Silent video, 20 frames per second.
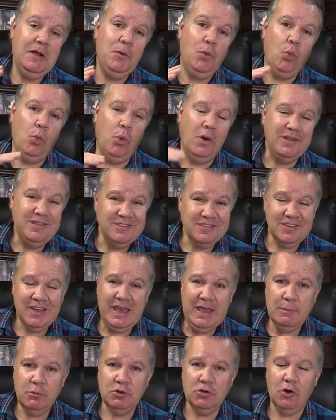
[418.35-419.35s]
One
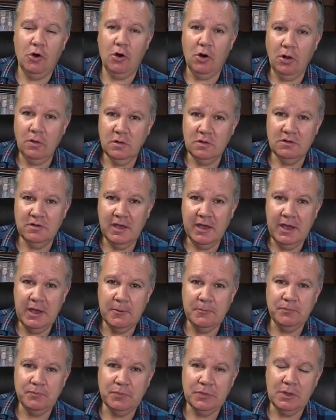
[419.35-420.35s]
time on holiday,
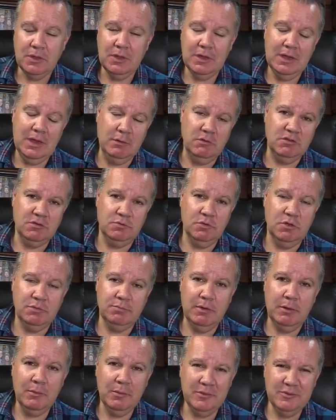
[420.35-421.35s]
I was with
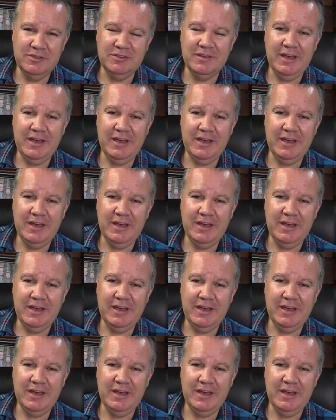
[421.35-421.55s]
my mum and